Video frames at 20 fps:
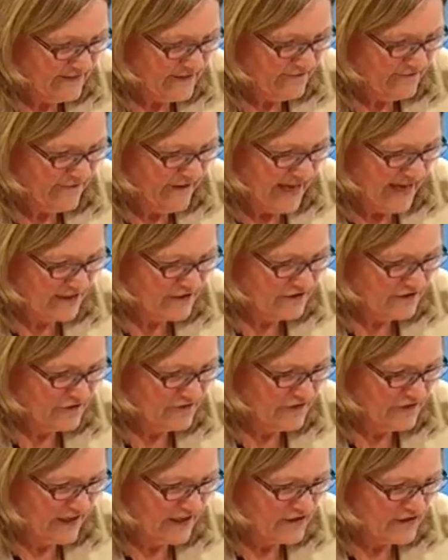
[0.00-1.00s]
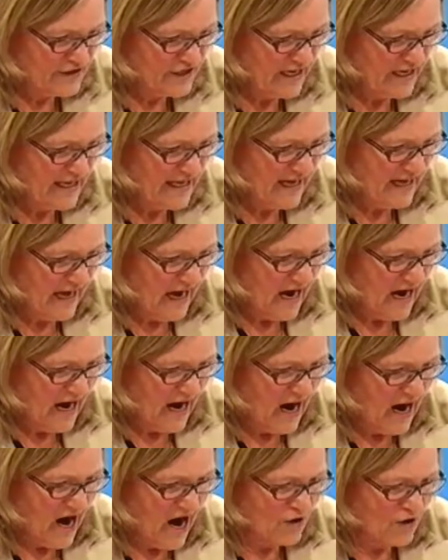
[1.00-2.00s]
fact that
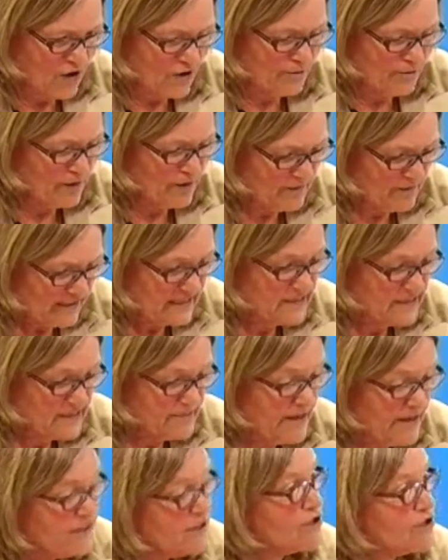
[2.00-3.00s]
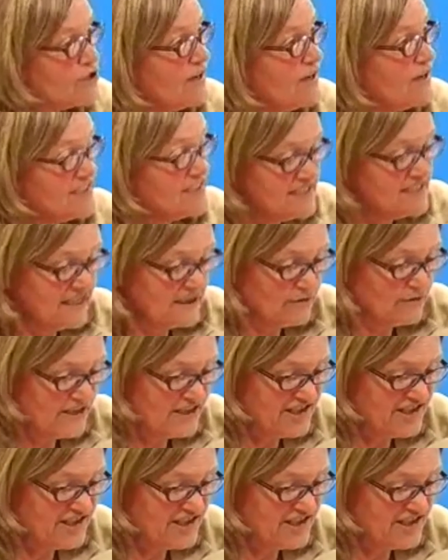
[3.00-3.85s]
our public expenditure accelerated